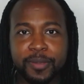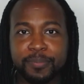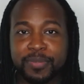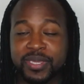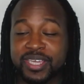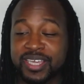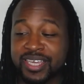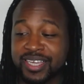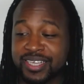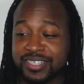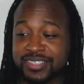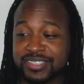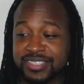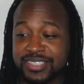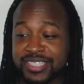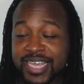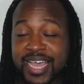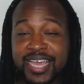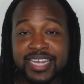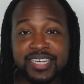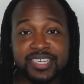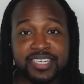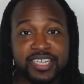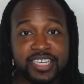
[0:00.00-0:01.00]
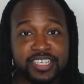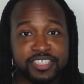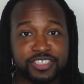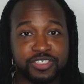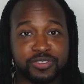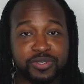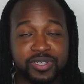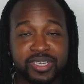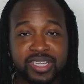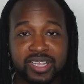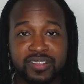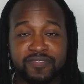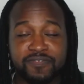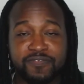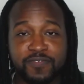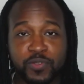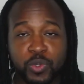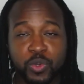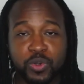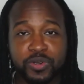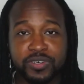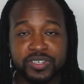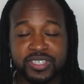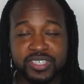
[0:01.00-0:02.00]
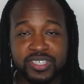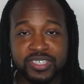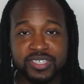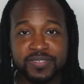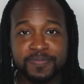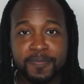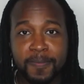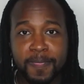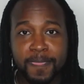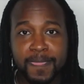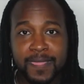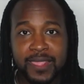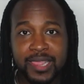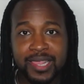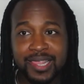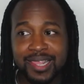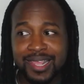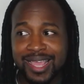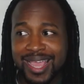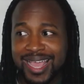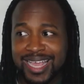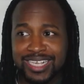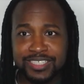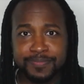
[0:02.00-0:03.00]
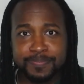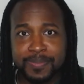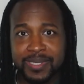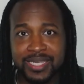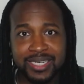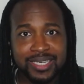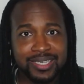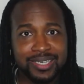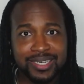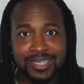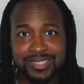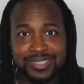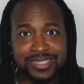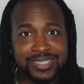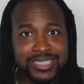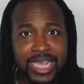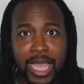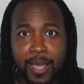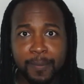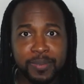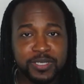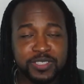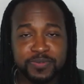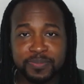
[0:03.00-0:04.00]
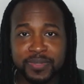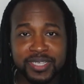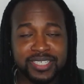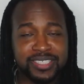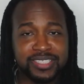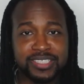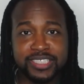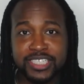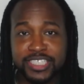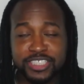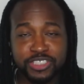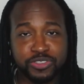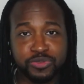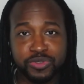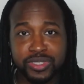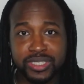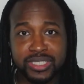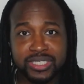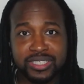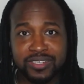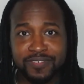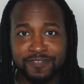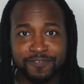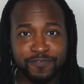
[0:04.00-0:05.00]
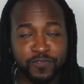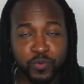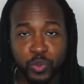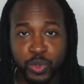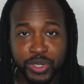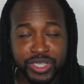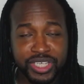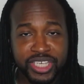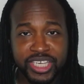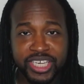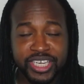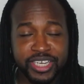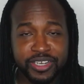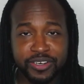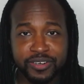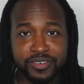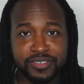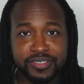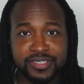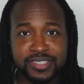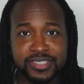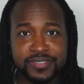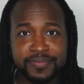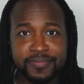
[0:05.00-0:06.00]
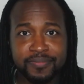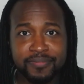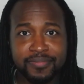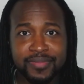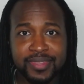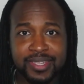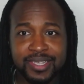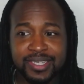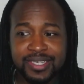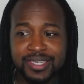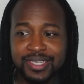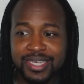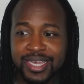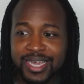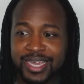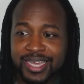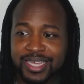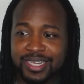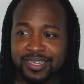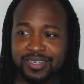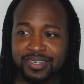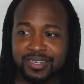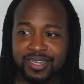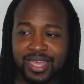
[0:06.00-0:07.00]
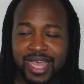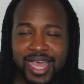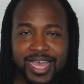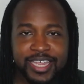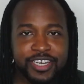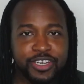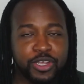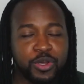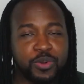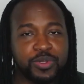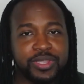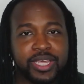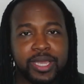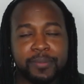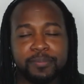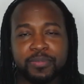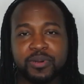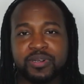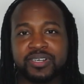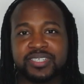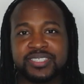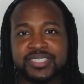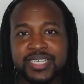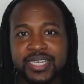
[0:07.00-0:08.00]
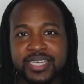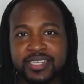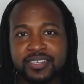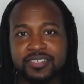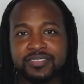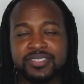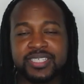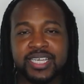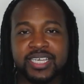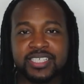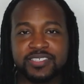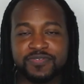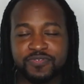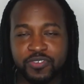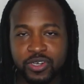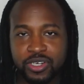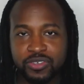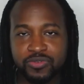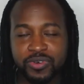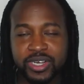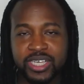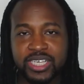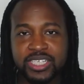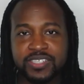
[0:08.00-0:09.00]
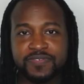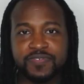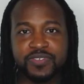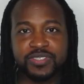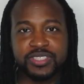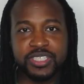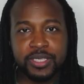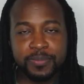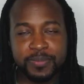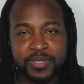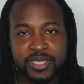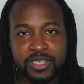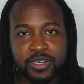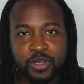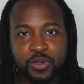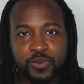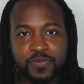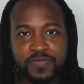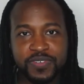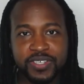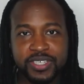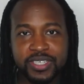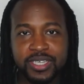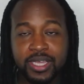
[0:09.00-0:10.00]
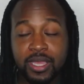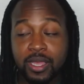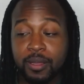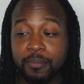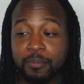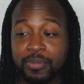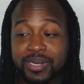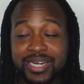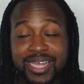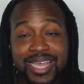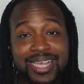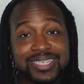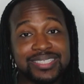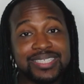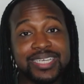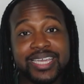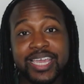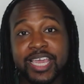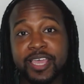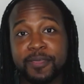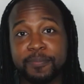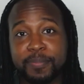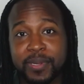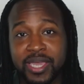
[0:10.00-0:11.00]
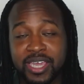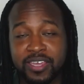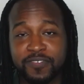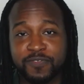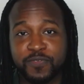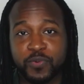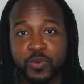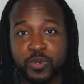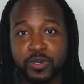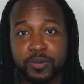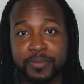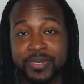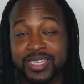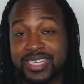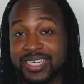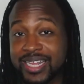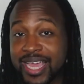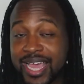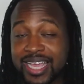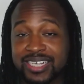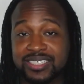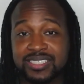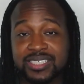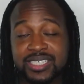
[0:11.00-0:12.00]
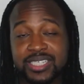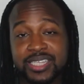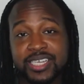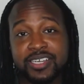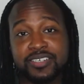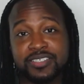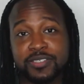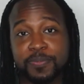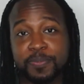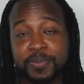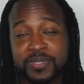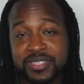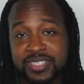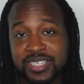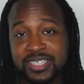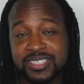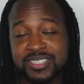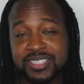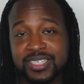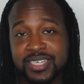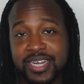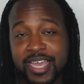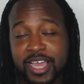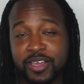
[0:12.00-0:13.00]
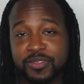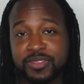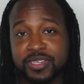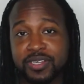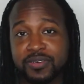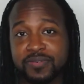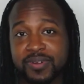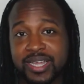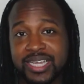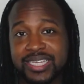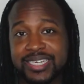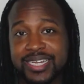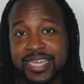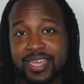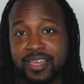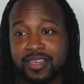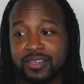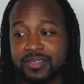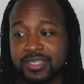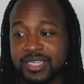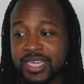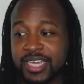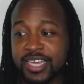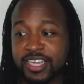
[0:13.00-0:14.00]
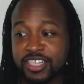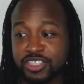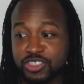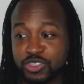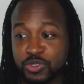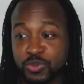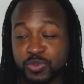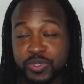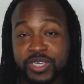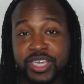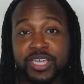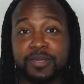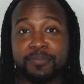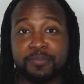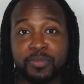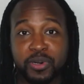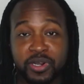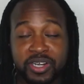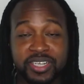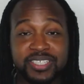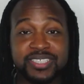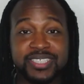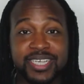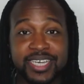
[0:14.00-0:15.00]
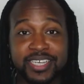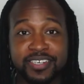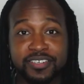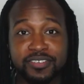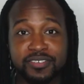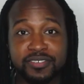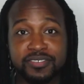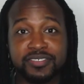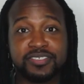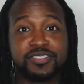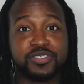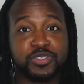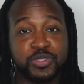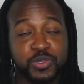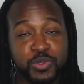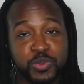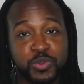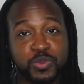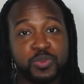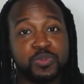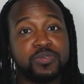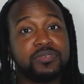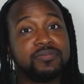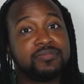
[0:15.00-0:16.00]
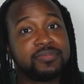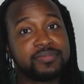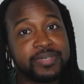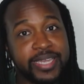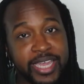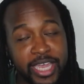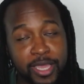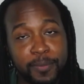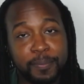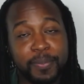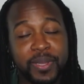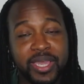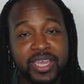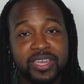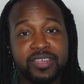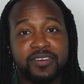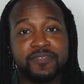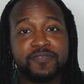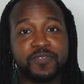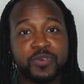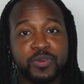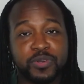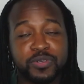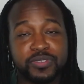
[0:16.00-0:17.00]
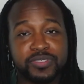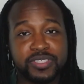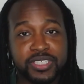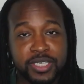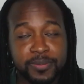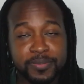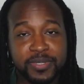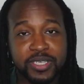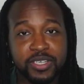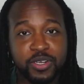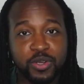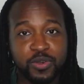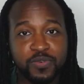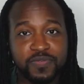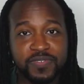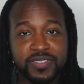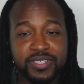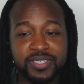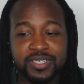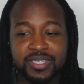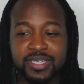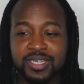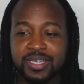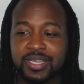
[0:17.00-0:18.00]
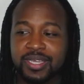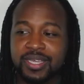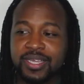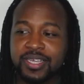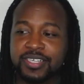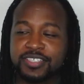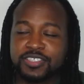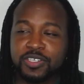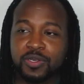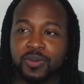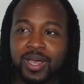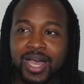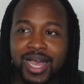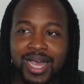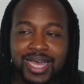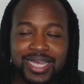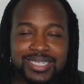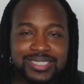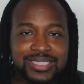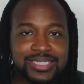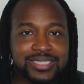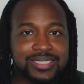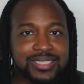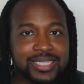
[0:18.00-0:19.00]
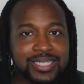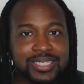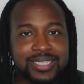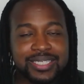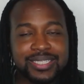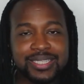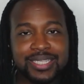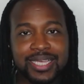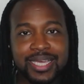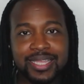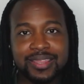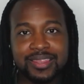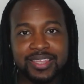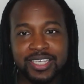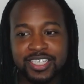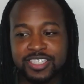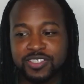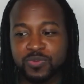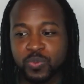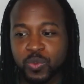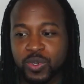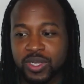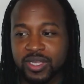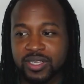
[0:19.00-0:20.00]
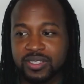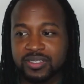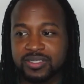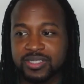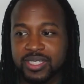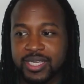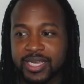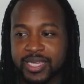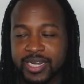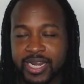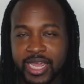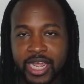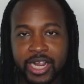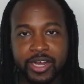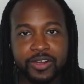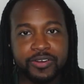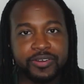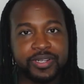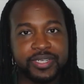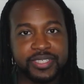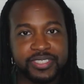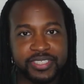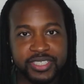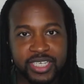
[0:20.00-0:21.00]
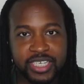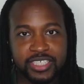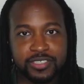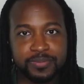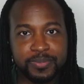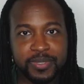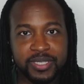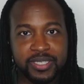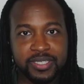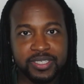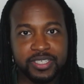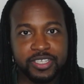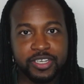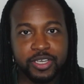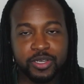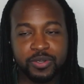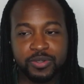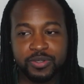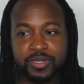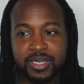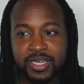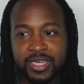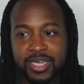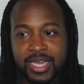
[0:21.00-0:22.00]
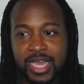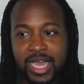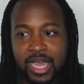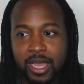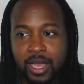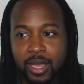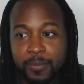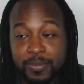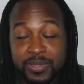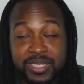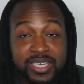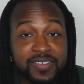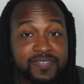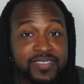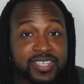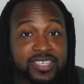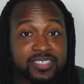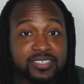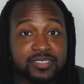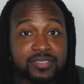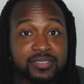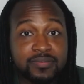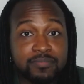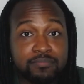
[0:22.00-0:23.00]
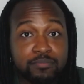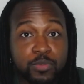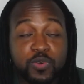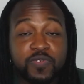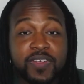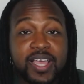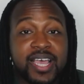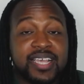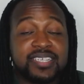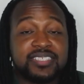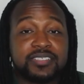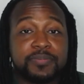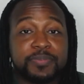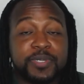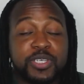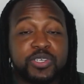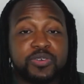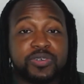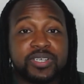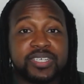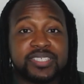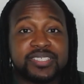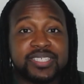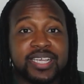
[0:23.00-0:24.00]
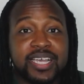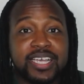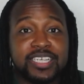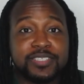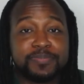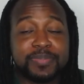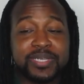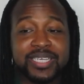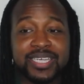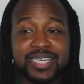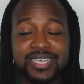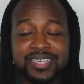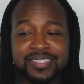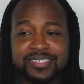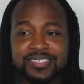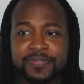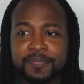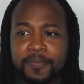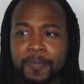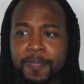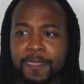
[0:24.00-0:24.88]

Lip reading: because that district in Florida has been an establishment district for years. And I know that Bernie Sanders has fundraised for Tim Canova, but he hasn't campaigned for him. And actually, there's a petition out there right now to get Bernie Sanders to campaign for Tim Canova. So I just think that this was an error in judgment. I believe this move has to be criticized because